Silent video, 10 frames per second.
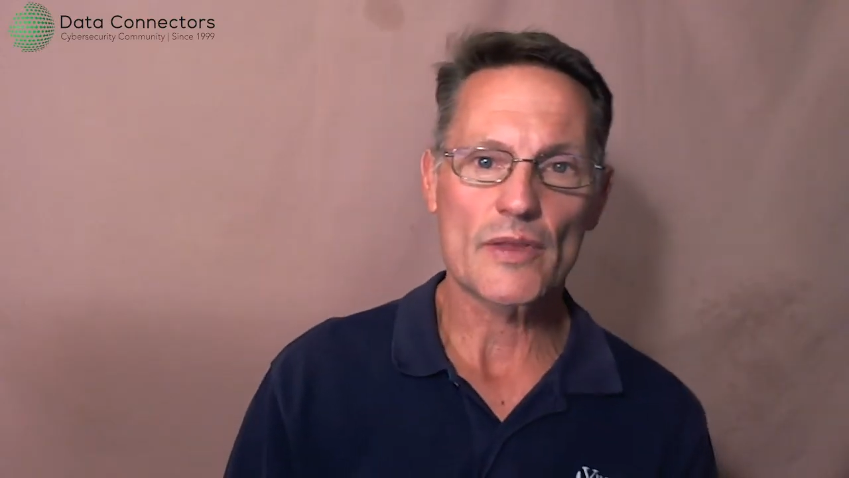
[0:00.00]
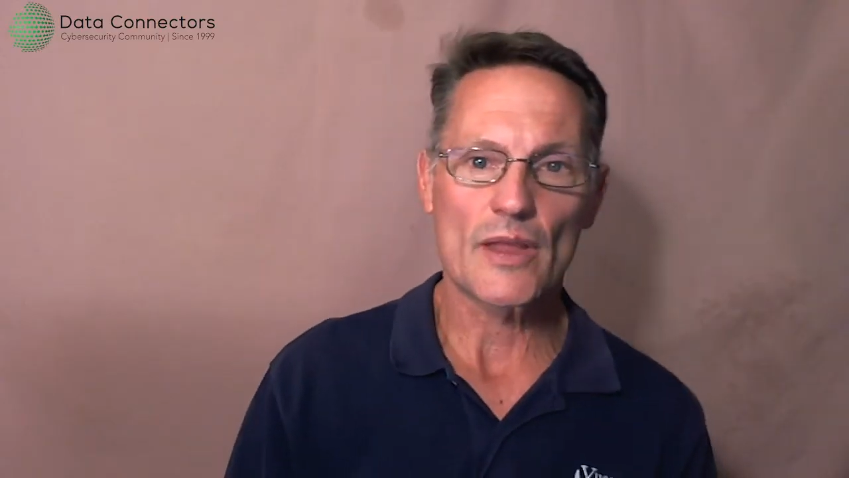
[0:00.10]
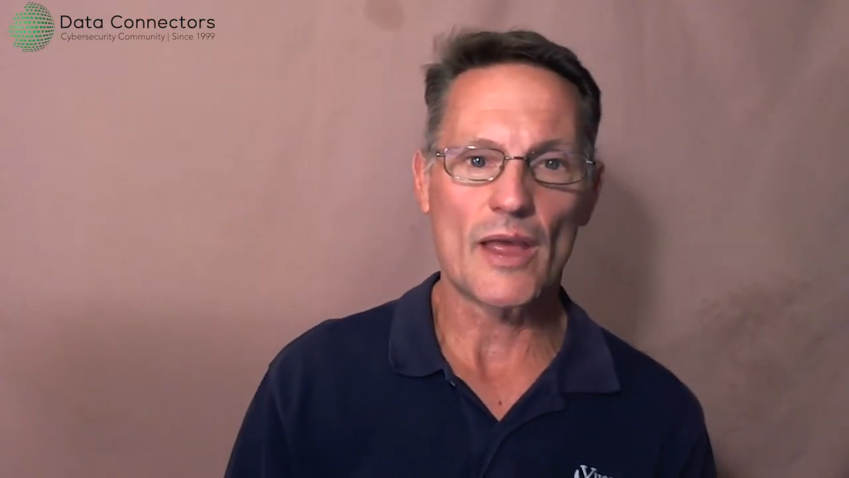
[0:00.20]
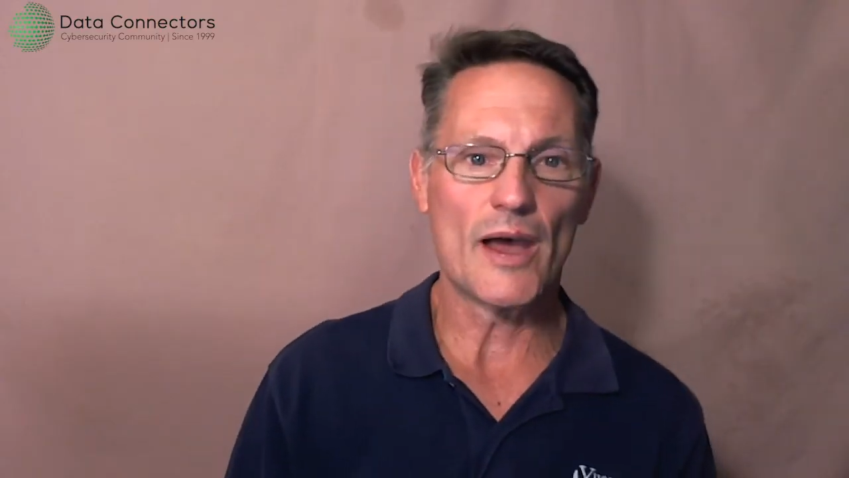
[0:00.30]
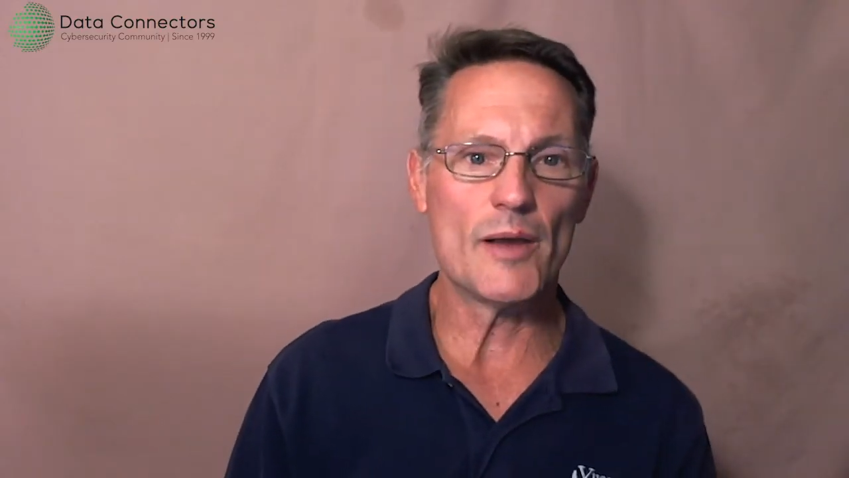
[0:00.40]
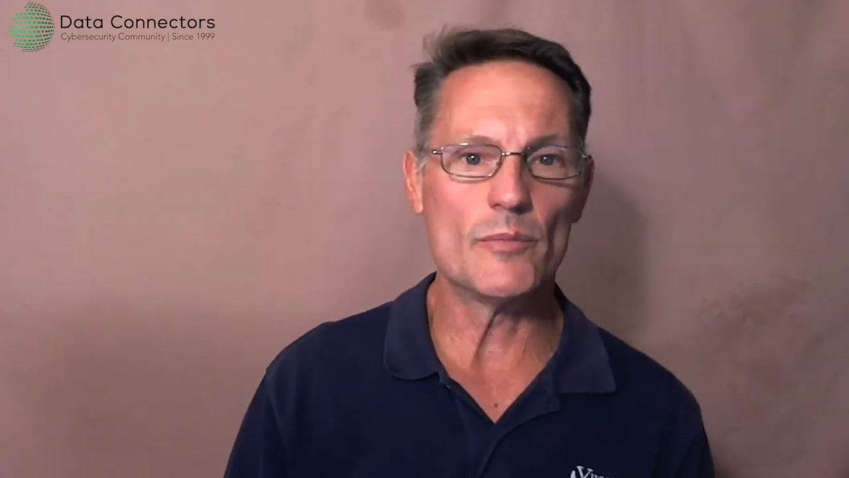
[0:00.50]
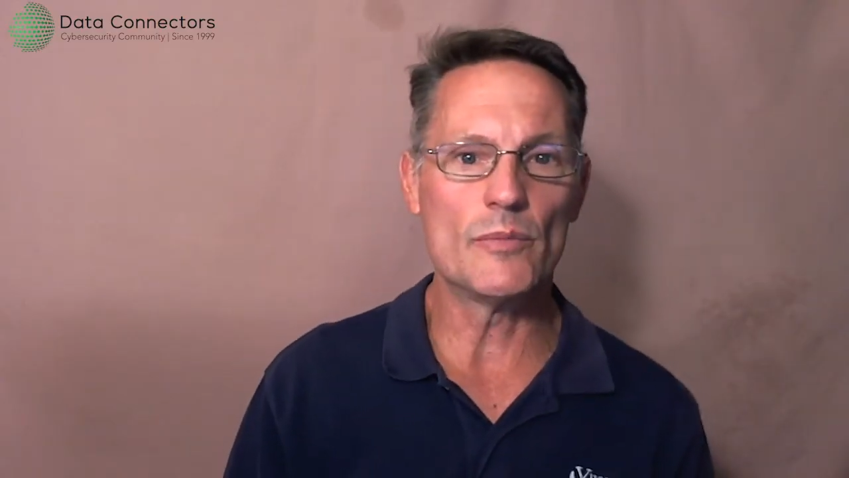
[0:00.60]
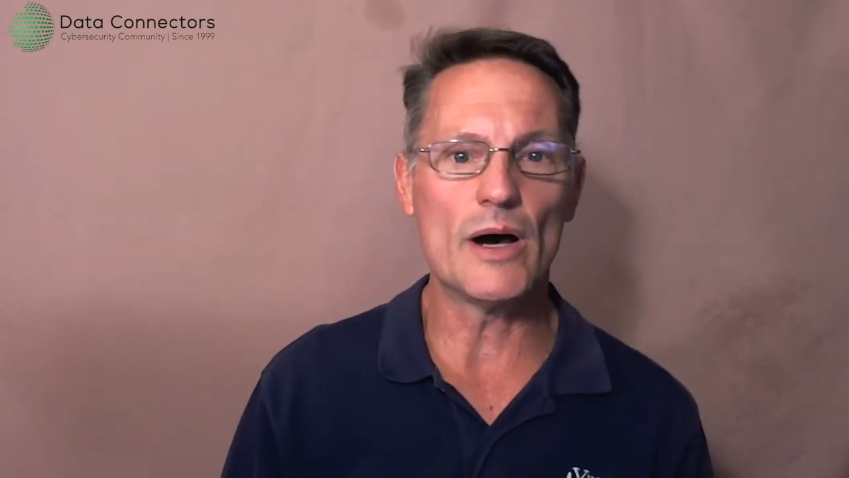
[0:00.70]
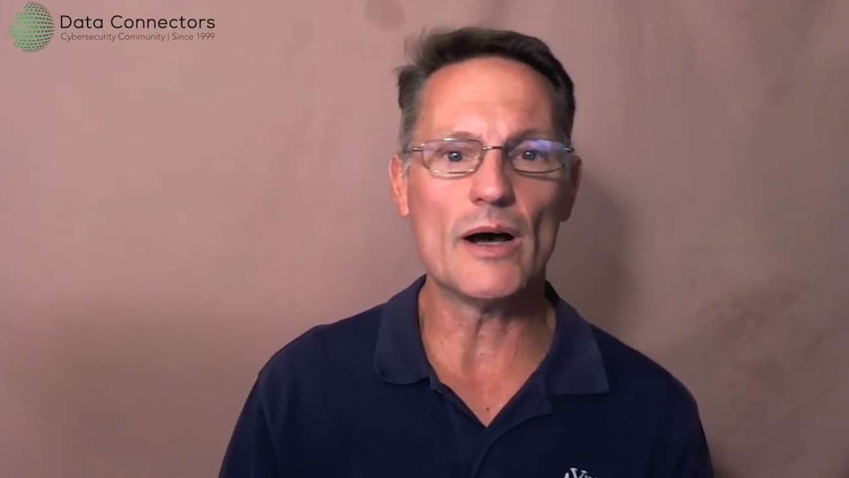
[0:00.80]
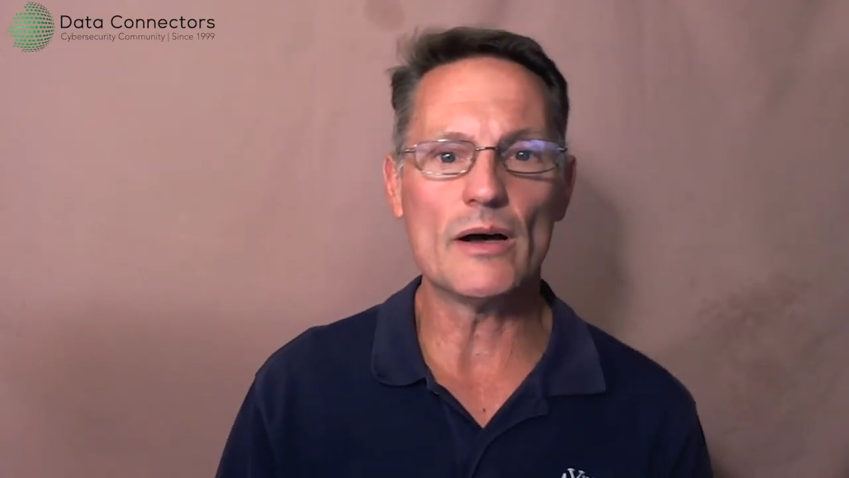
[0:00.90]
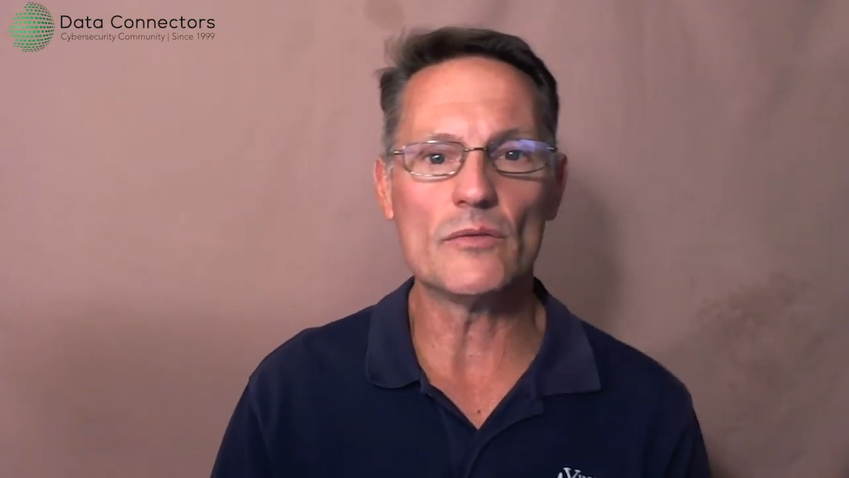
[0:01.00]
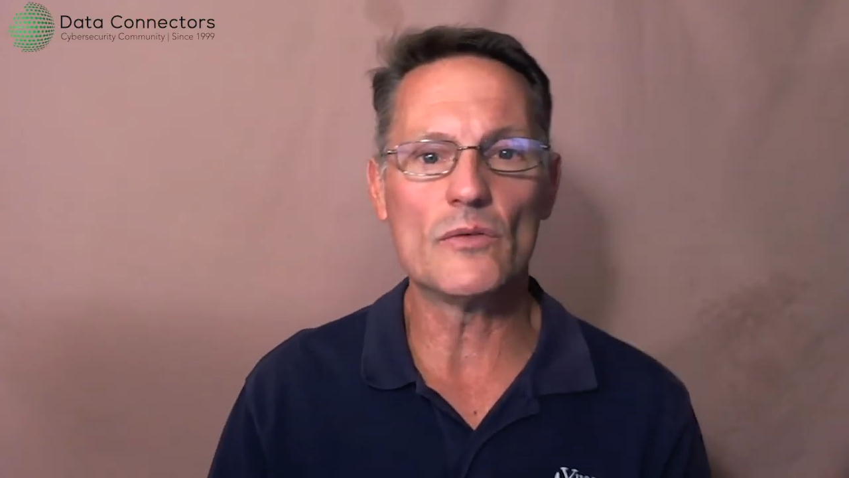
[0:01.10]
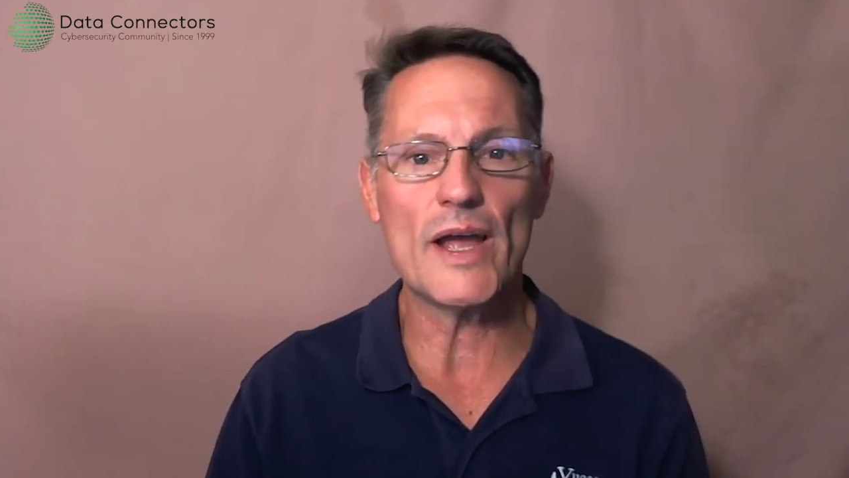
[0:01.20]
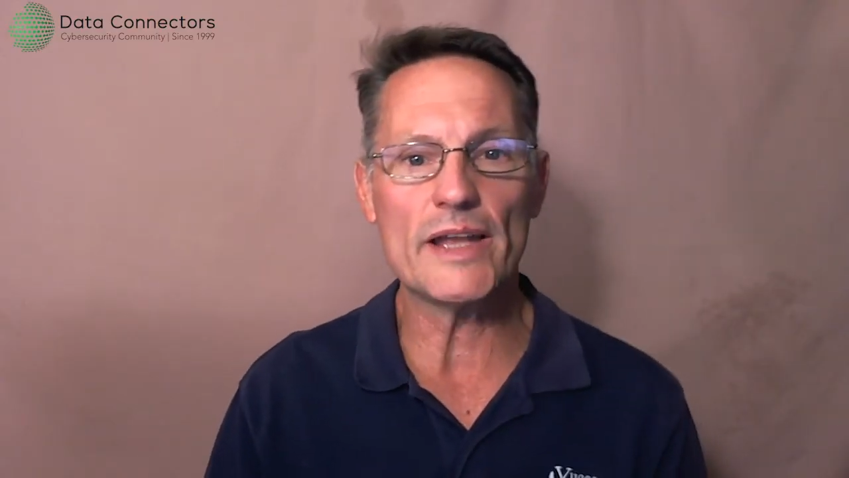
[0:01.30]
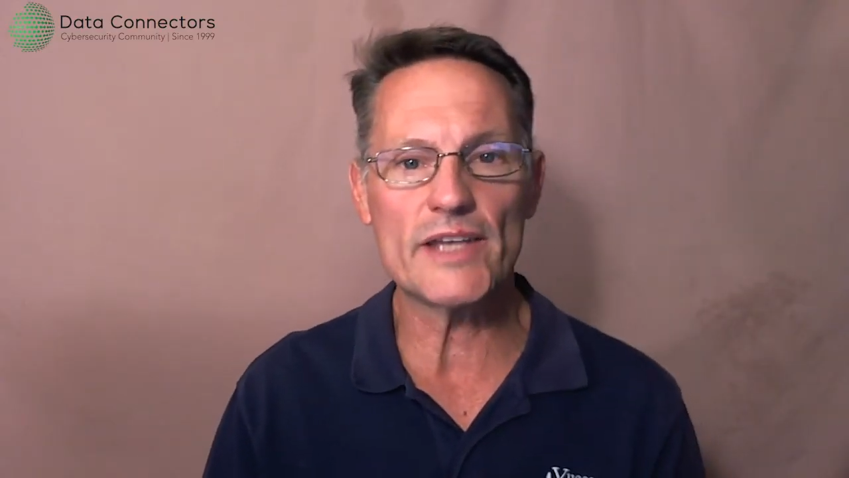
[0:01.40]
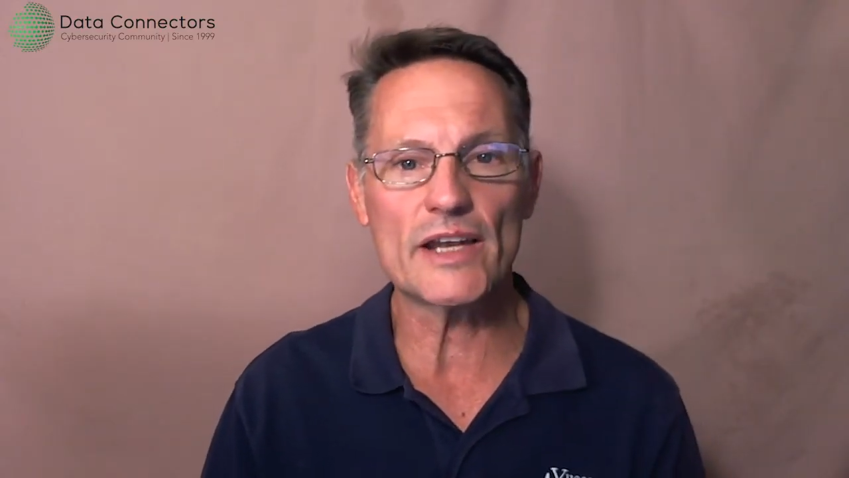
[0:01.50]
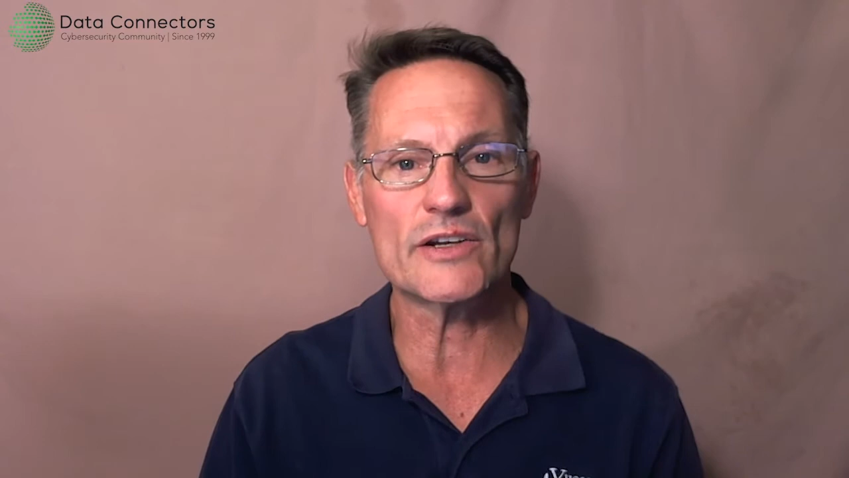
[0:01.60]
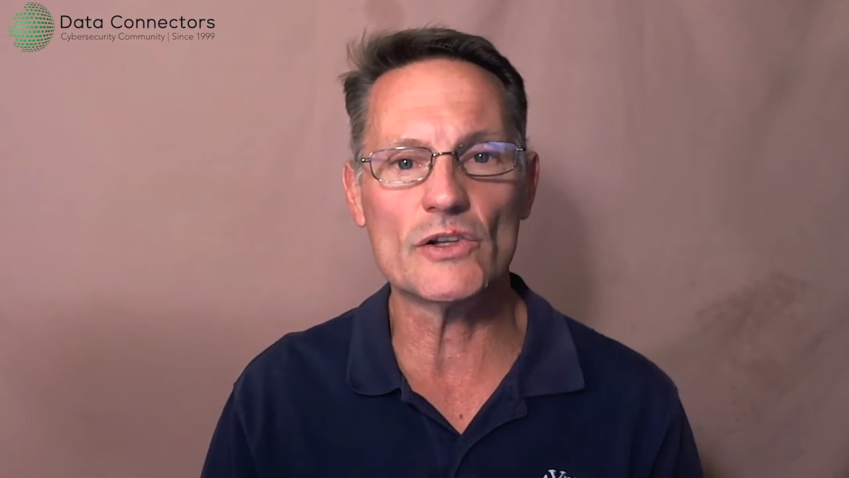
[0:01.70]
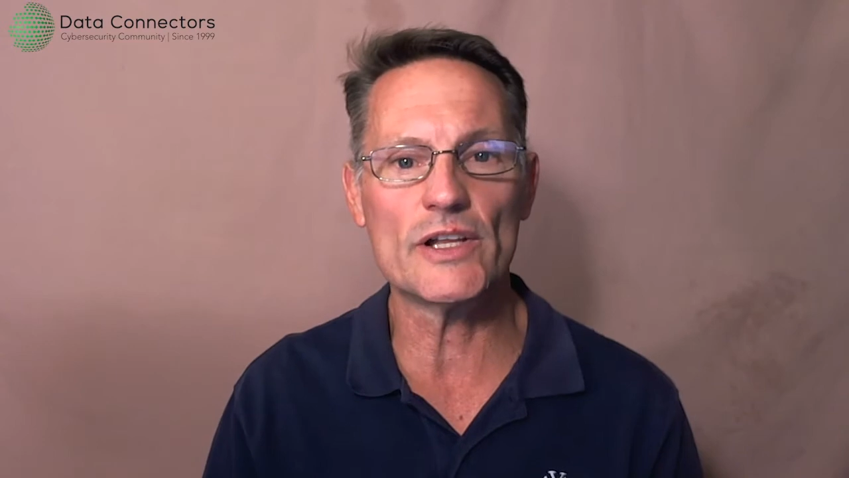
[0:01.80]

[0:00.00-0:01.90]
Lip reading: I'm a technical